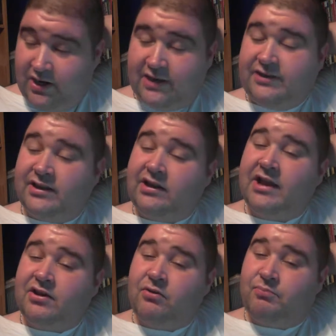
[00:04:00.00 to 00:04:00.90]
I did
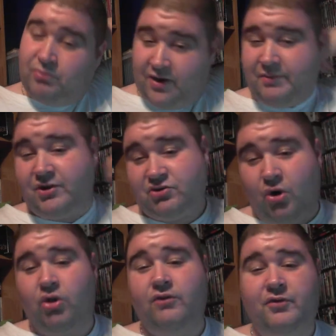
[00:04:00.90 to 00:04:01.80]
like pretty much
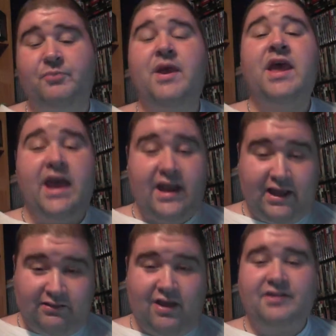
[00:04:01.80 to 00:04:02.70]
all of them, and I
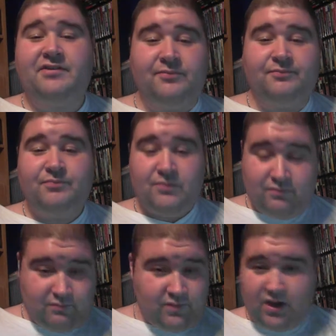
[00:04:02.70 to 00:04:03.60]
liked them,
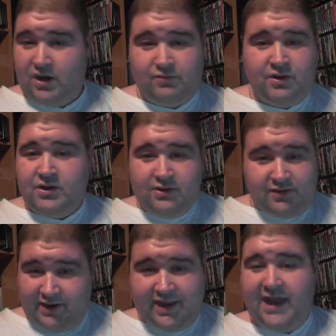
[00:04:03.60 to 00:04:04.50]

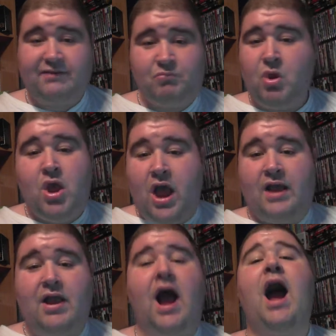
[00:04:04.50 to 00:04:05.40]
Again,
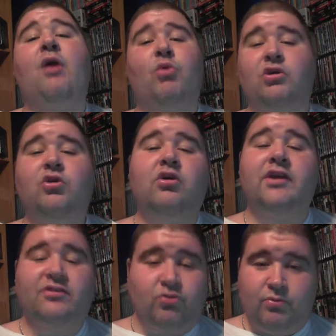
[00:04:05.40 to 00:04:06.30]
I want to look
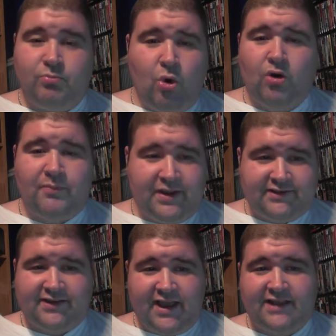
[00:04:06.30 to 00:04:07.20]
into them more
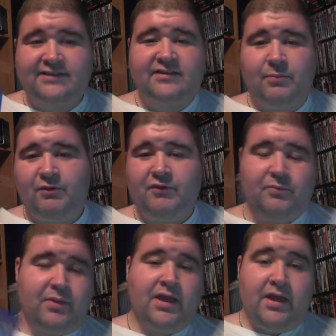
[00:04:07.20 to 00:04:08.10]
because, again, some of
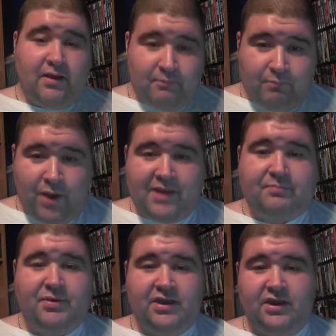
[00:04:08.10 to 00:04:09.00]
them might
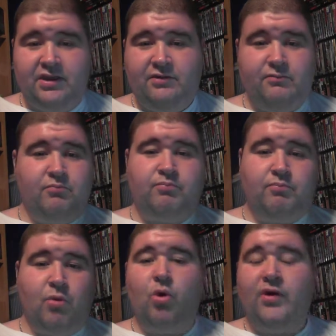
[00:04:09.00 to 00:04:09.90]
be
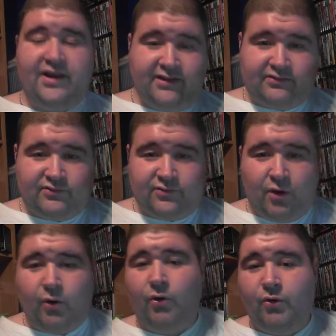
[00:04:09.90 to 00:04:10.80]
more into the
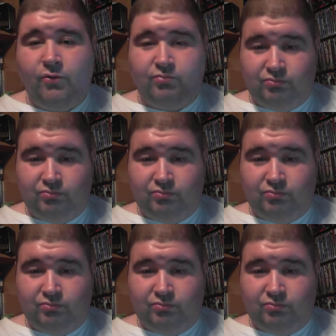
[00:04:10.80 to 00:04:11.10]
whole